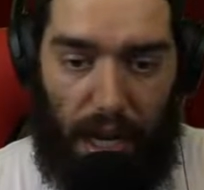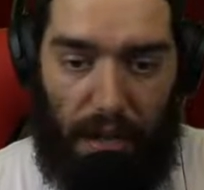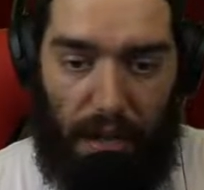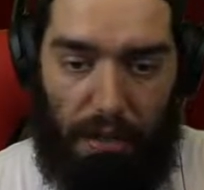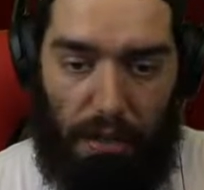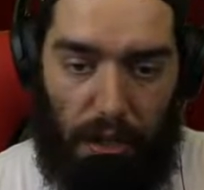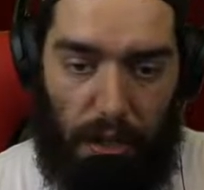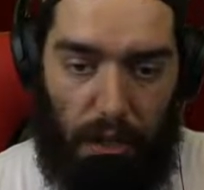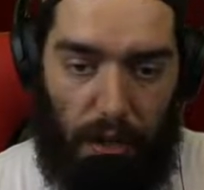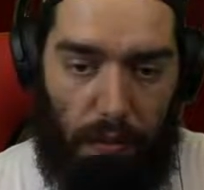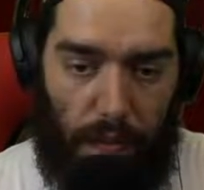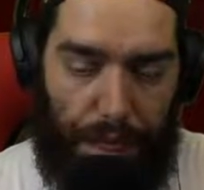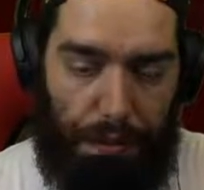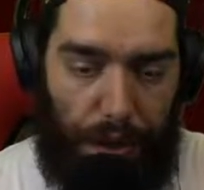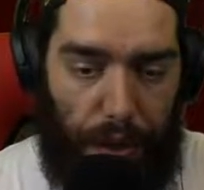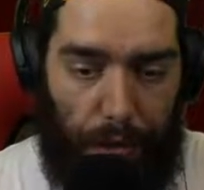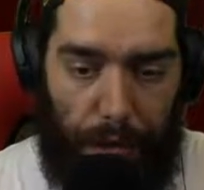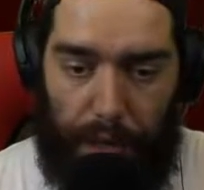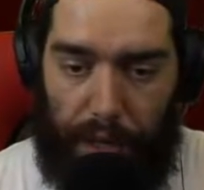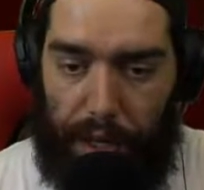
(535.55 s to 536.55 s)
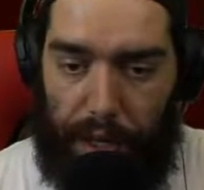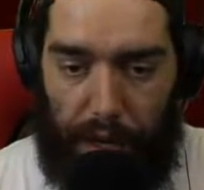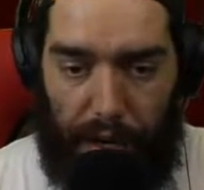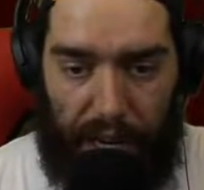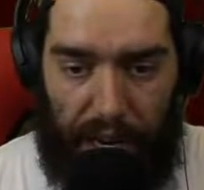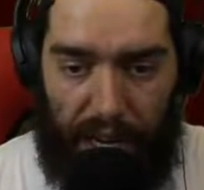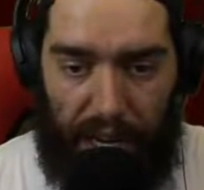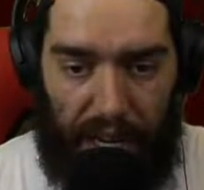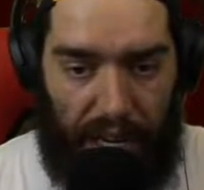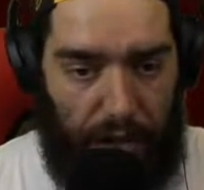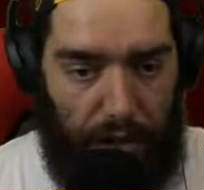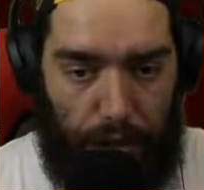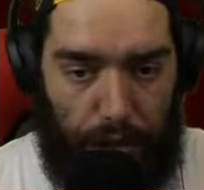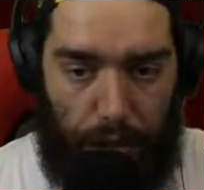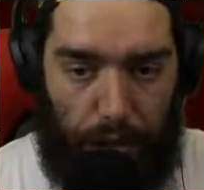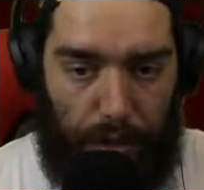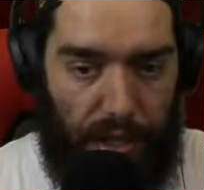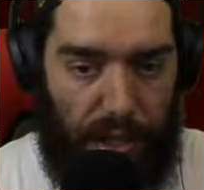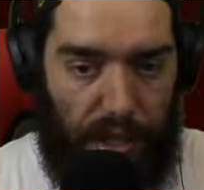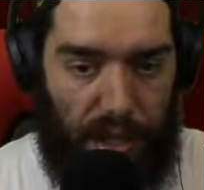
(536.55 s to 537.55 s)
So there really aren't any other
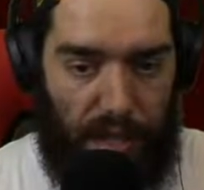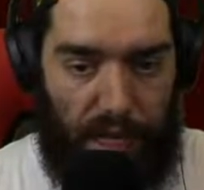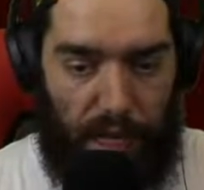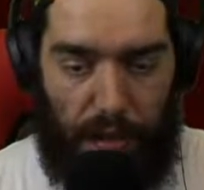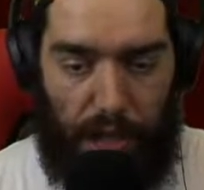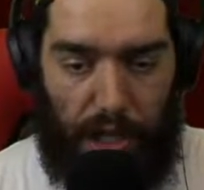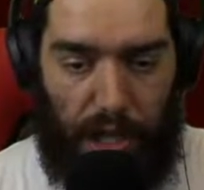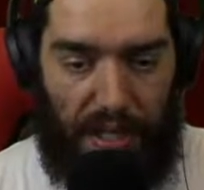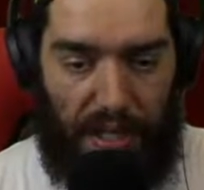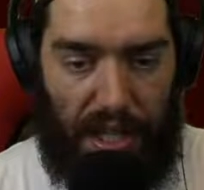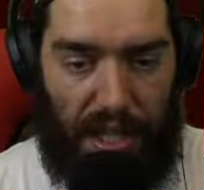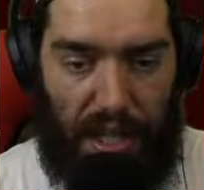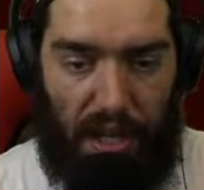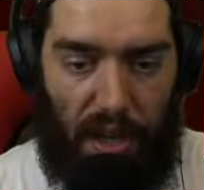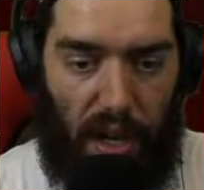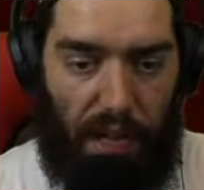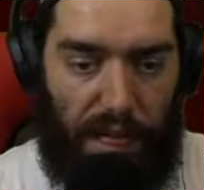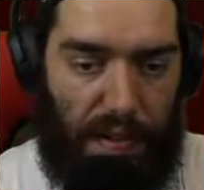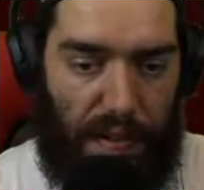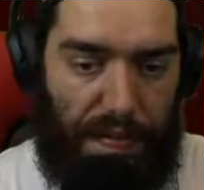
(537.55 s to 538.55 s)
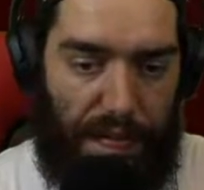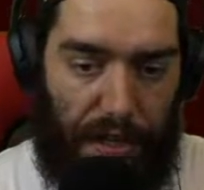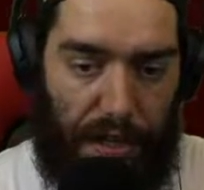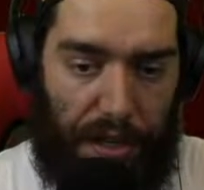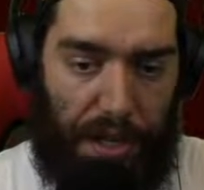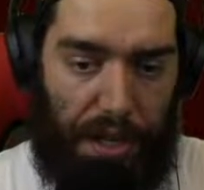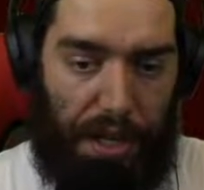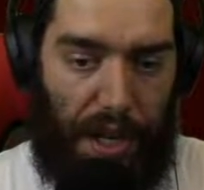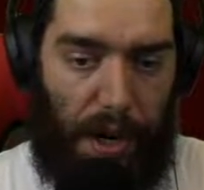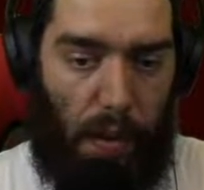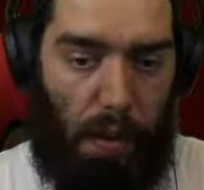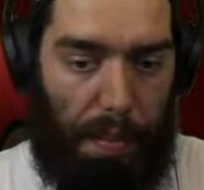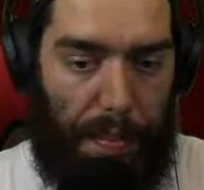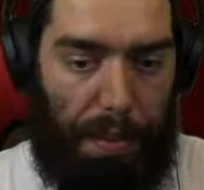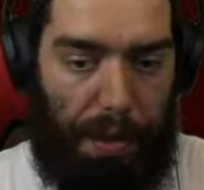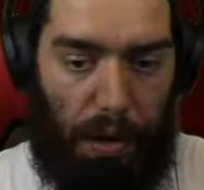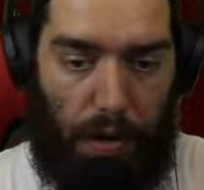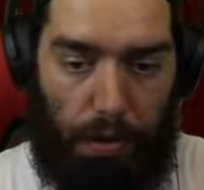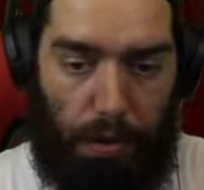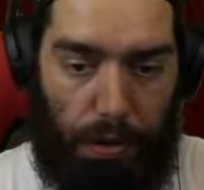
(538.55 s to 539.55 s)
choices for chest and gloves if you're going to go a
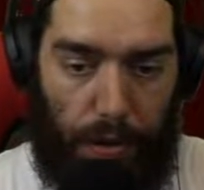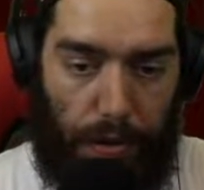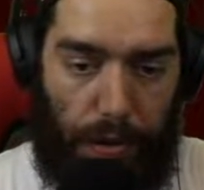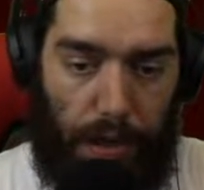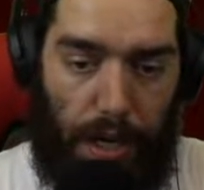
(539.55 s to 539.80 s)
bow route.